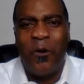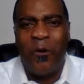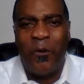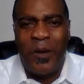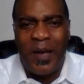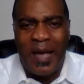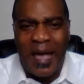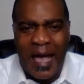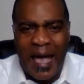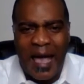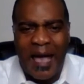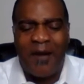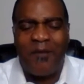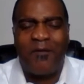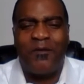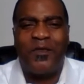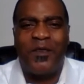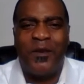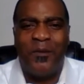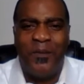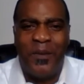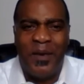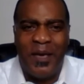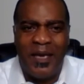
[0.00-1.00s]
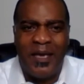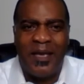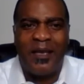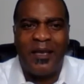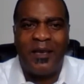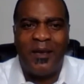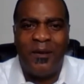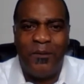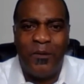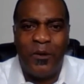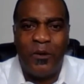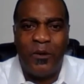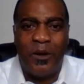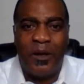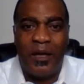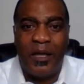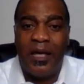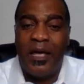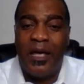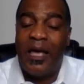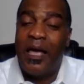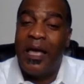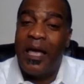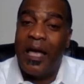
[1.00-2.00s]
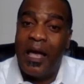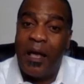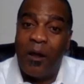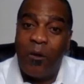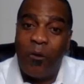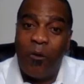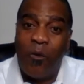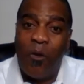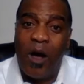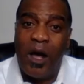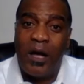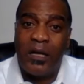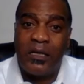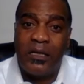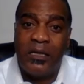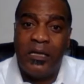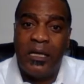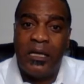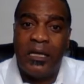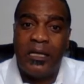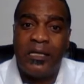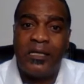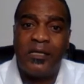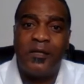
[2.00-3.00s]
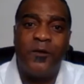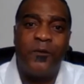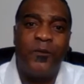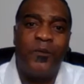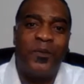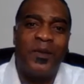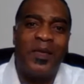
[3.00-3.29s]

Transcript: We have to be in community. And watch this.